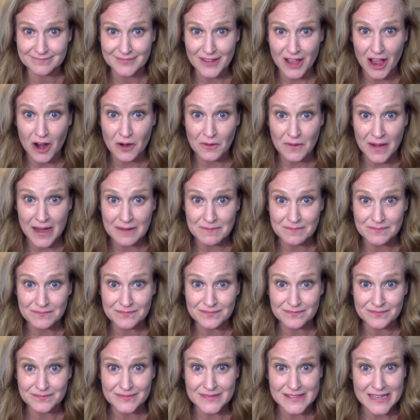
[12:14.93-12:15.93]
All right,
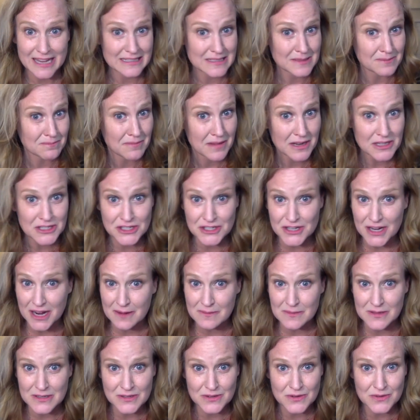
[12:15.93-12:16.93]
take as much
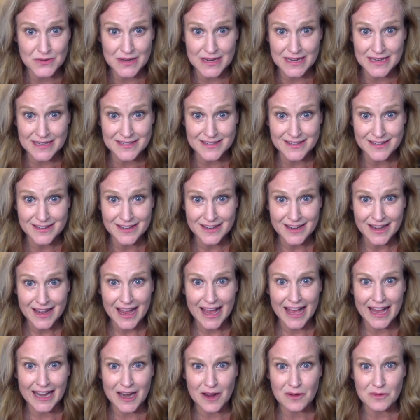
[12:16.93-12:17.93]
time as you need,
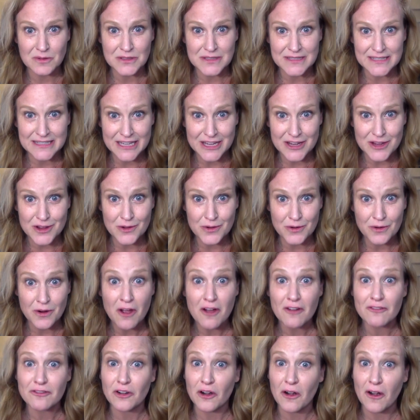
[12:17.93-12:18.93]
and I will see you
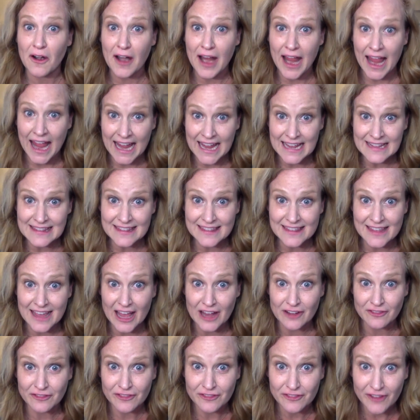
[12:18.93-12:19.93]
for our 8th
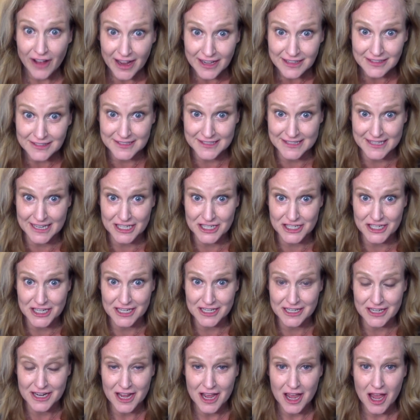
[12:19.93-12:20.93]
and final
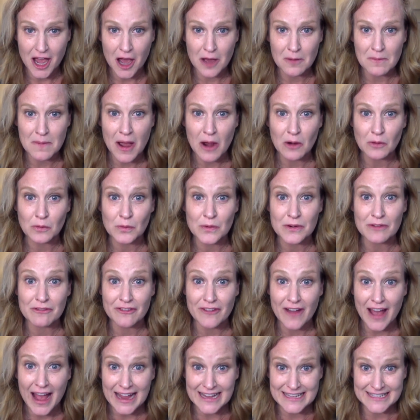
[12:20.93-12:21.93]
session about
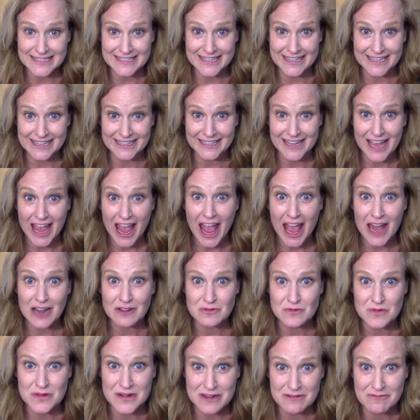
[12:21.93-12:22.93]
revising
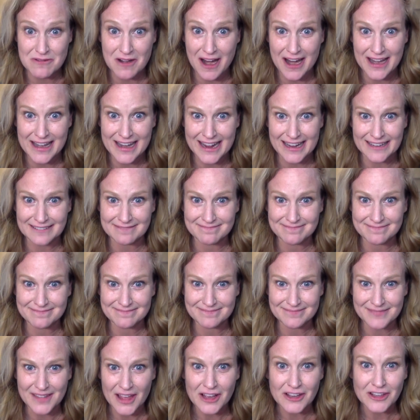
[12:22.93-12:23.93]
and rewriting.
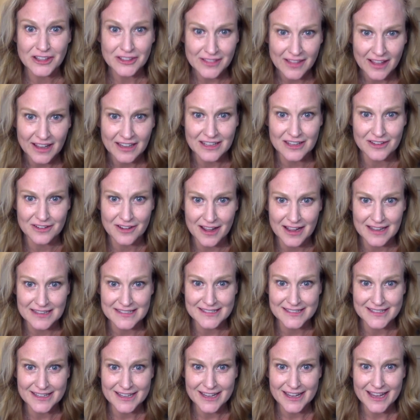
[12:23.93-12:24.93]
Good luck, you
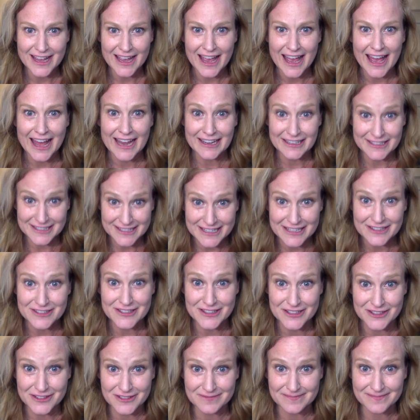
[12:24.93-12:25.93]
guys, and I'll see you
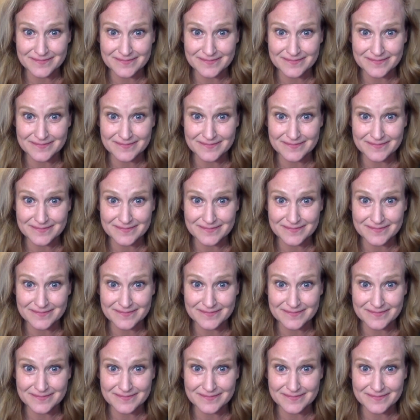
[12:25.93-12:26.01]
soon.